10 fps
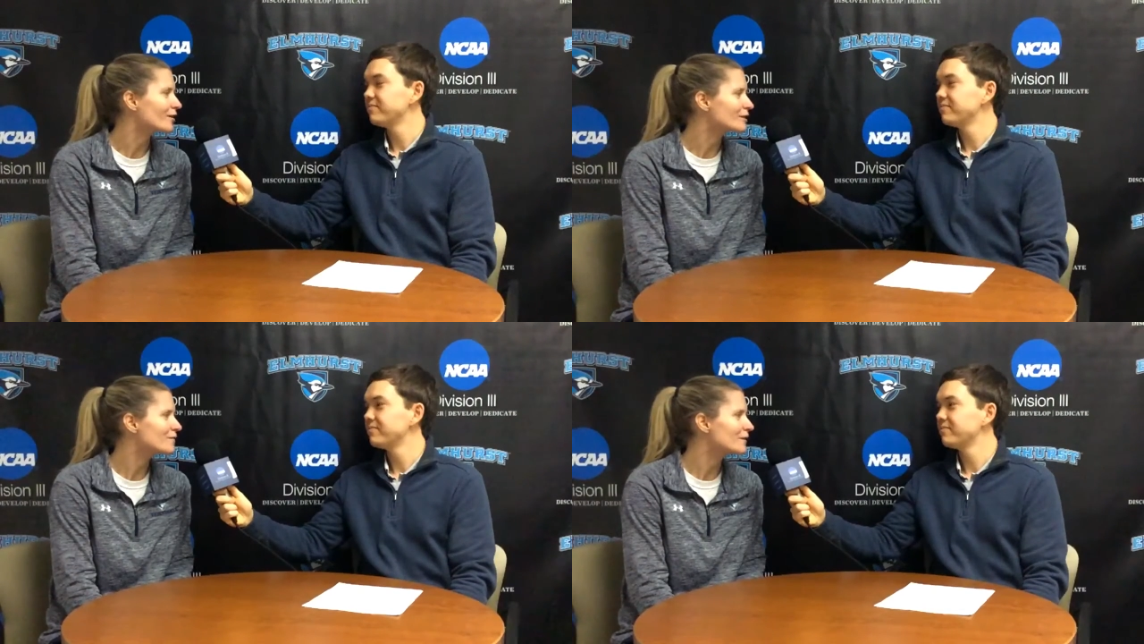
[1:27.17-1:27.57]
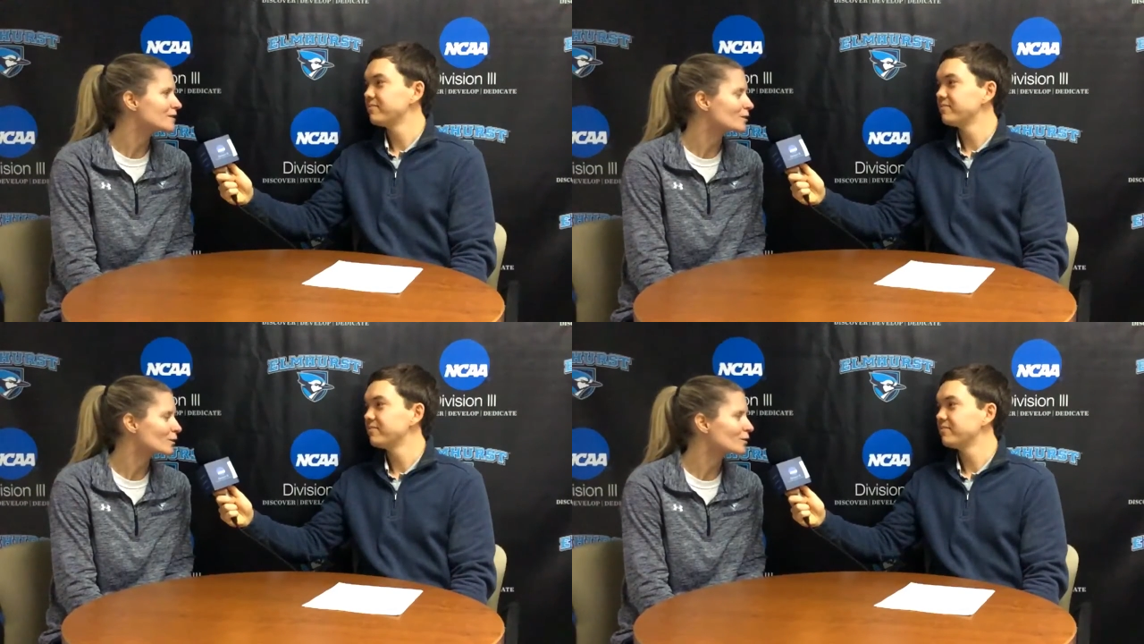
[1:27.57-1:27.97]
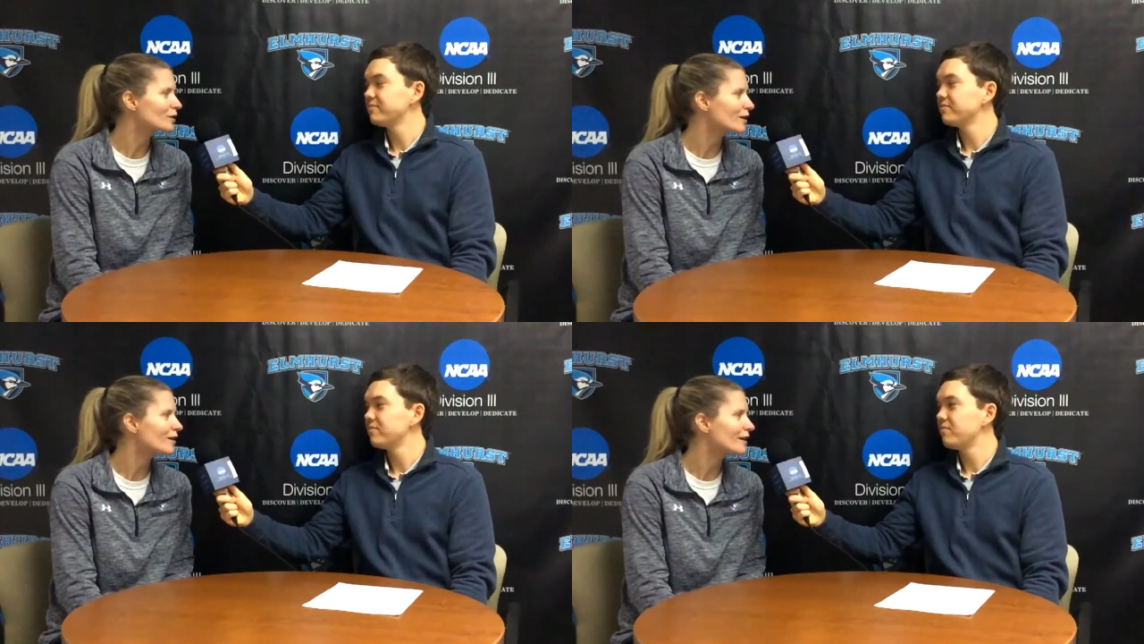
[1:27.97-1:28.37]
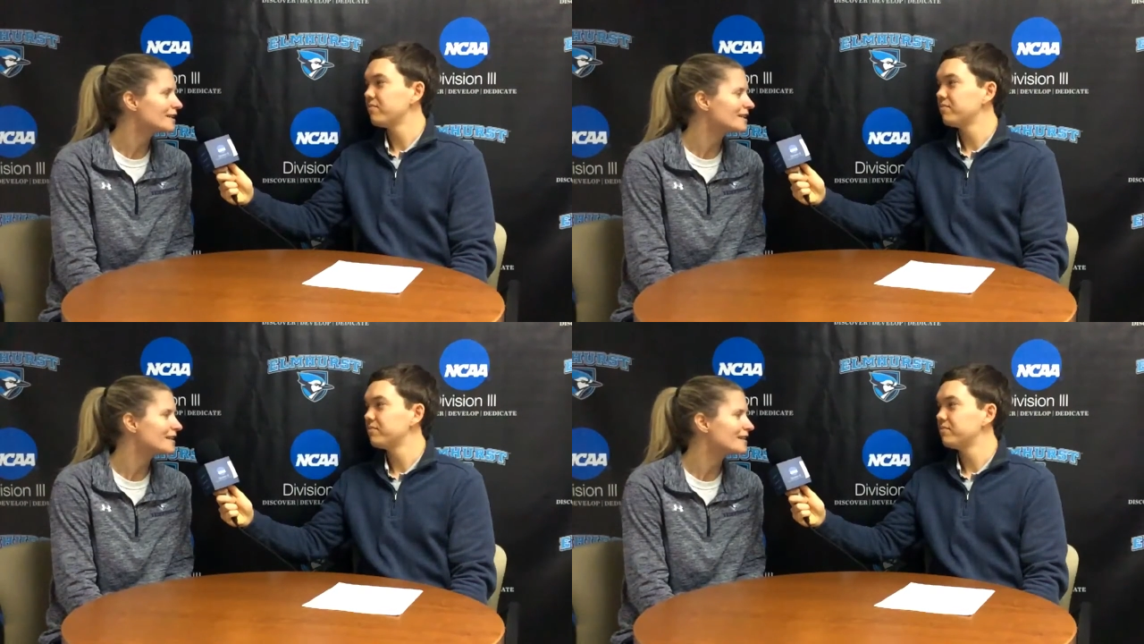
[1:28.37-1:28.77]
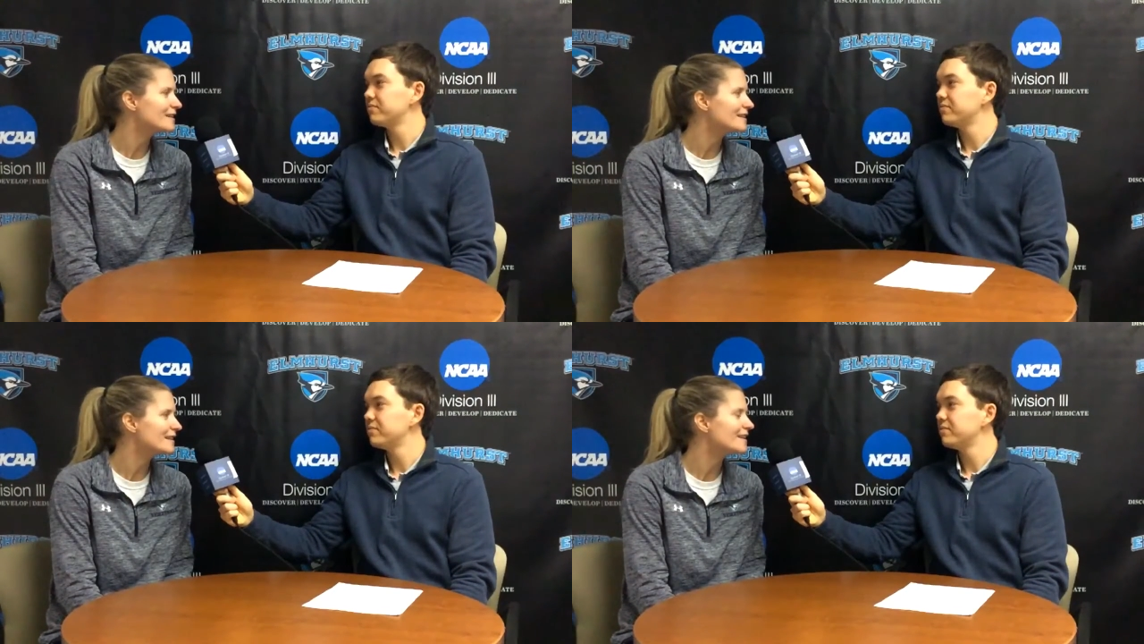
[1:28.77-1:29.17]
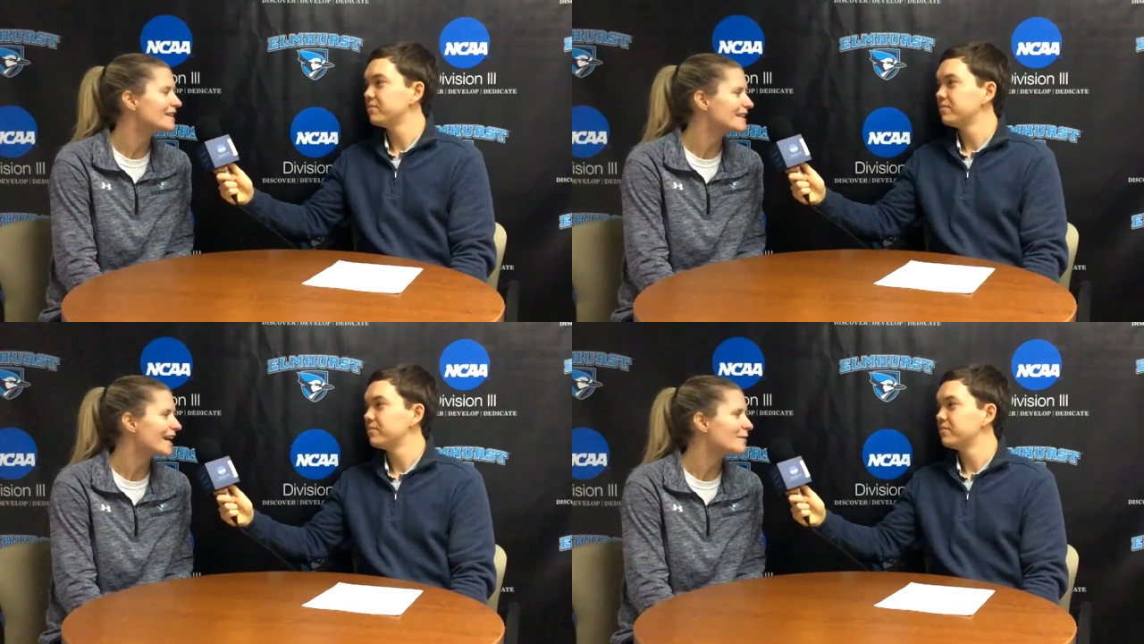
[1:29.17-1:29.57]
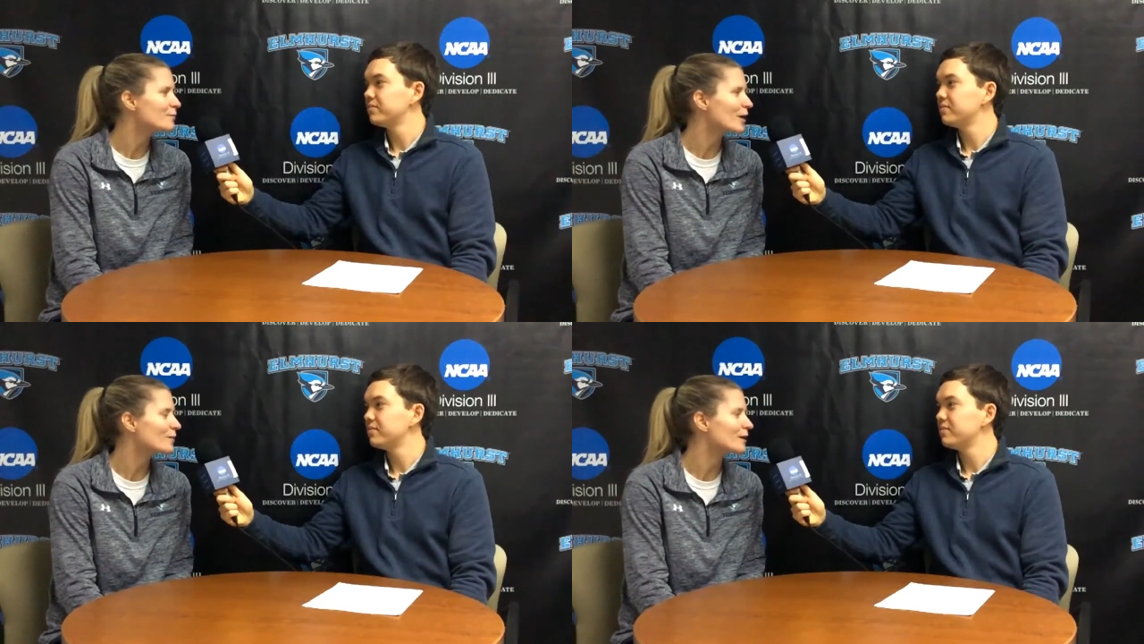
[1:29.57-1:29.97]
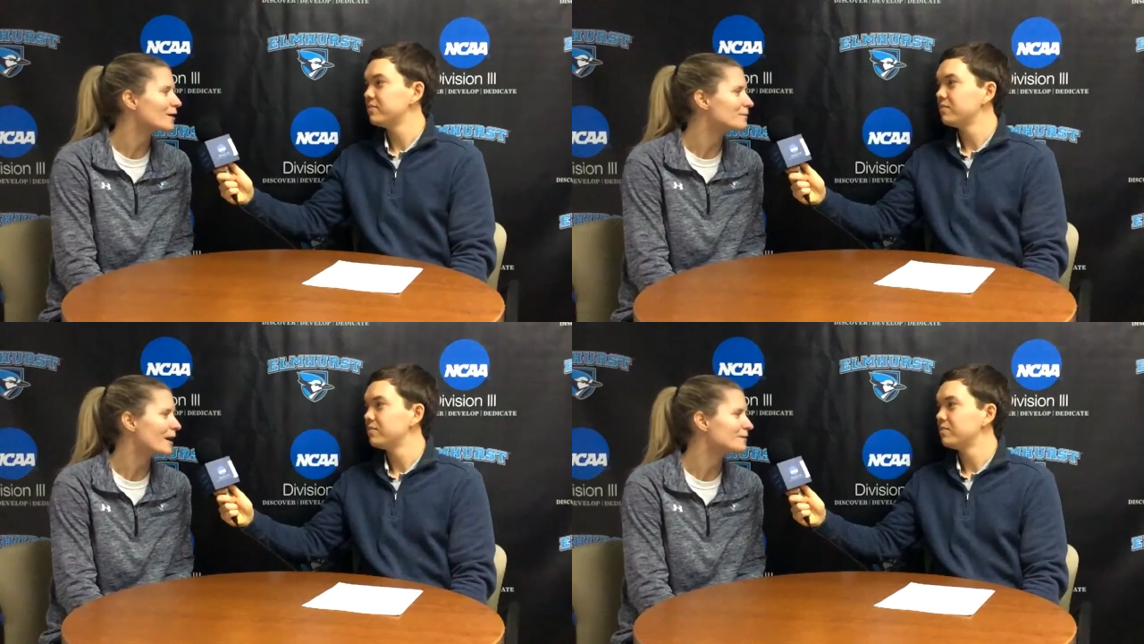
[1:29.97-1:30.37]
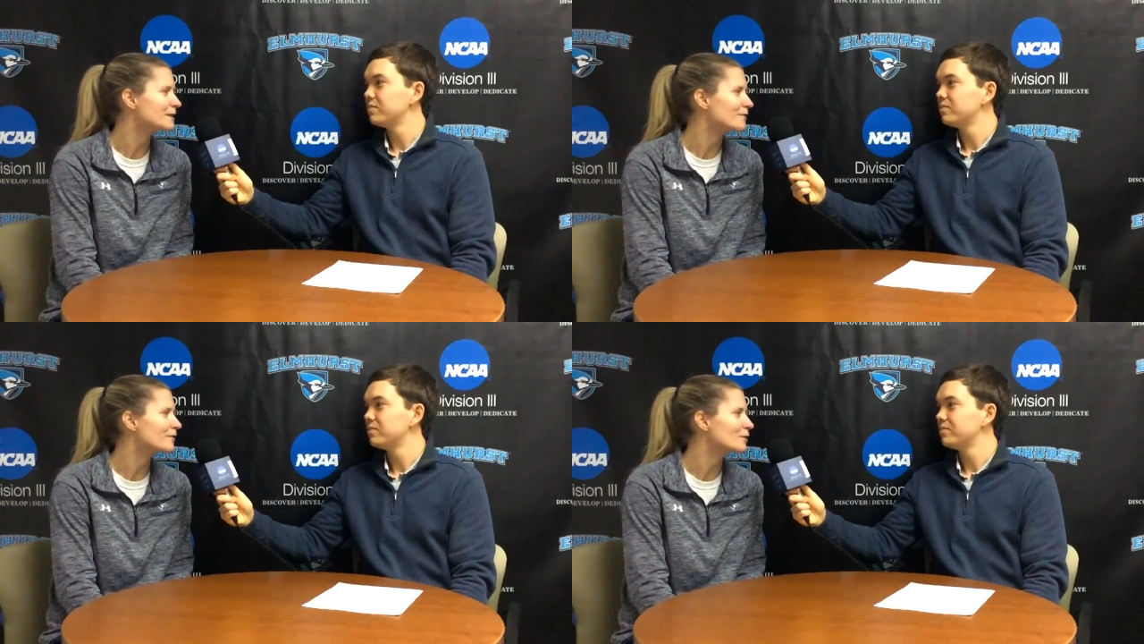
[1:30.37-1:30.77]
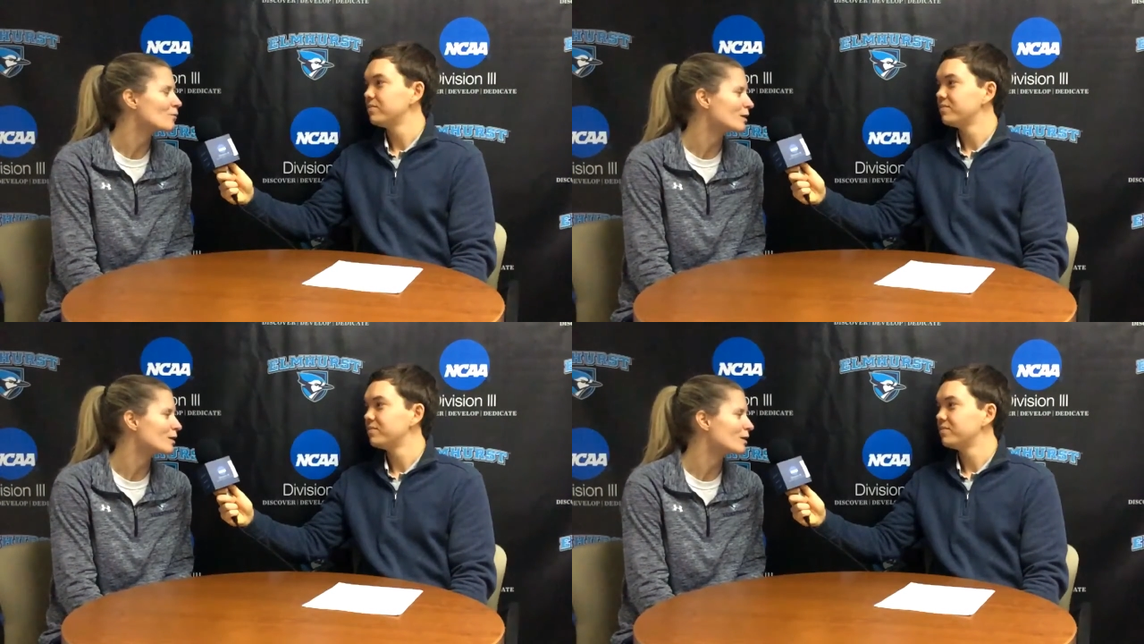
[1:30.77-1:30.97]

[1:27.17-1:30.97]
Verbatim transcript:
Speaker 1: defense early on in the in the game probably I'm, I'm definitely